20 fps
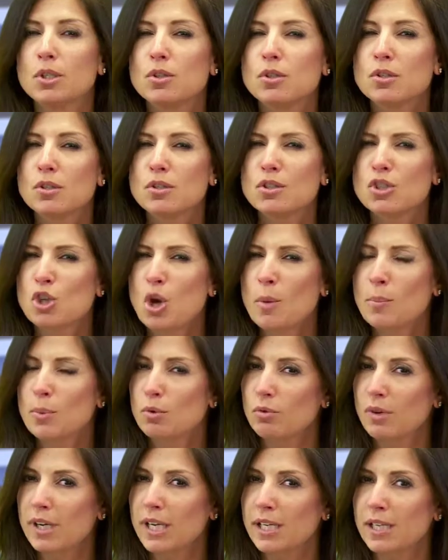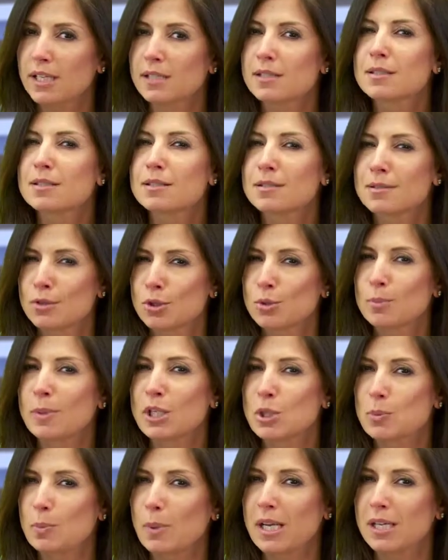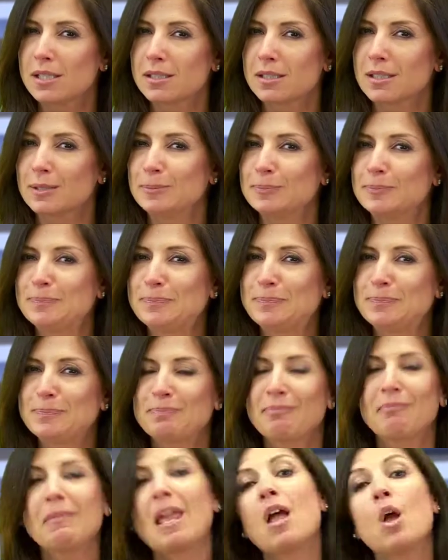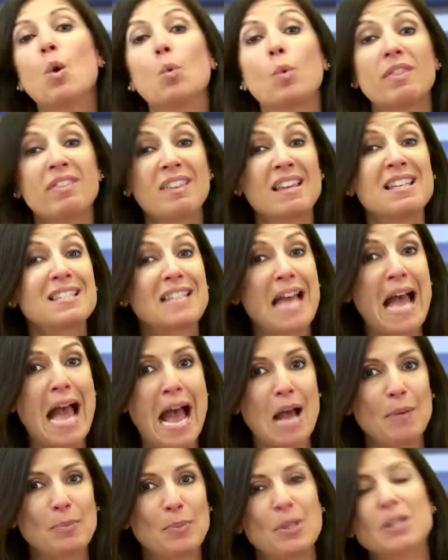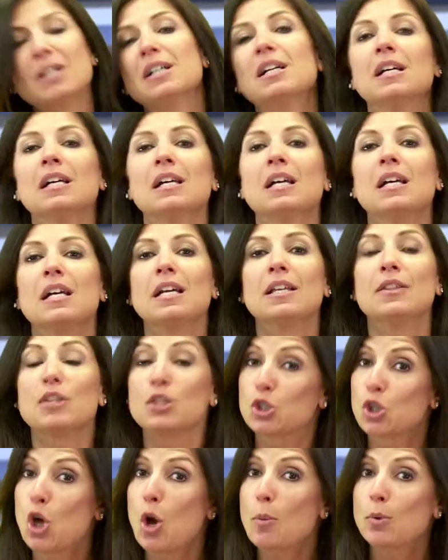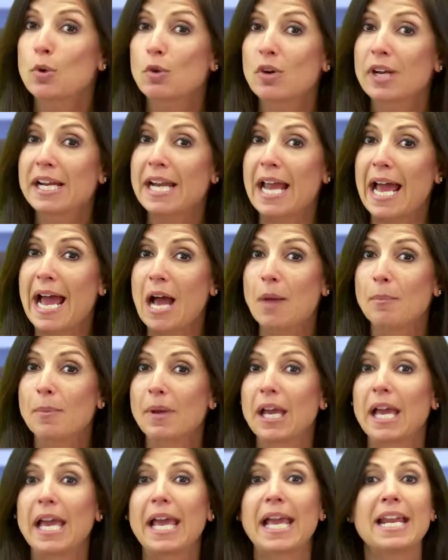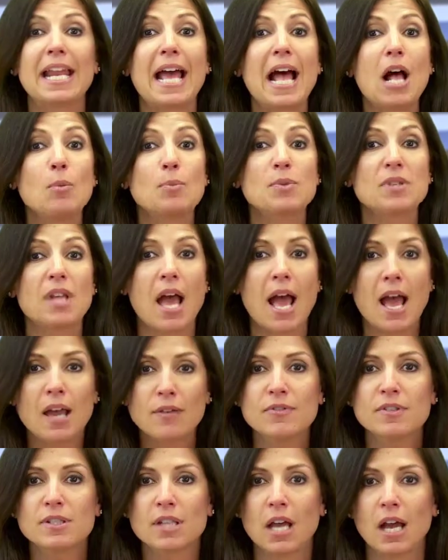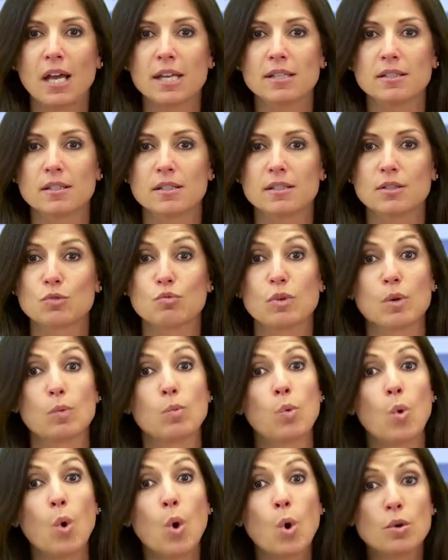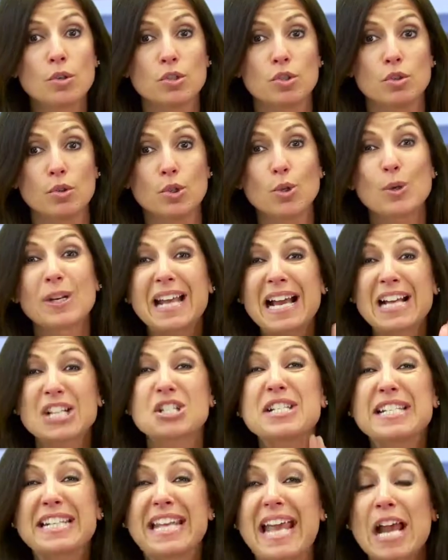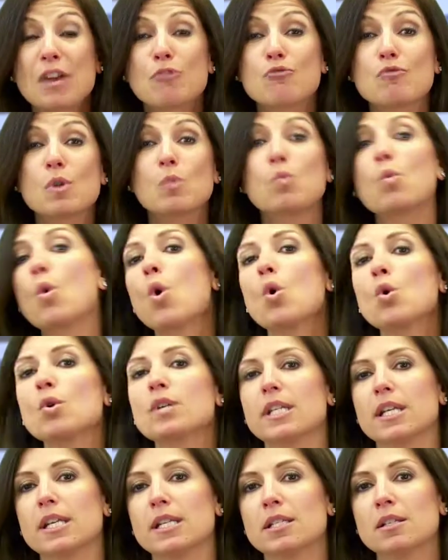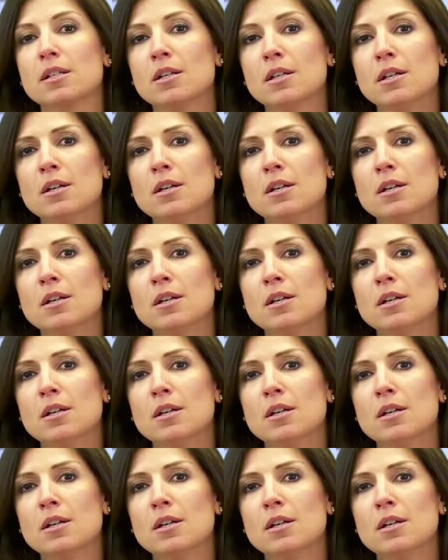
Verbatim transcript: but you should shop green. It's so much better. With this app, the Shop Green app, it helps advertisers reward you. You can actually get rewarded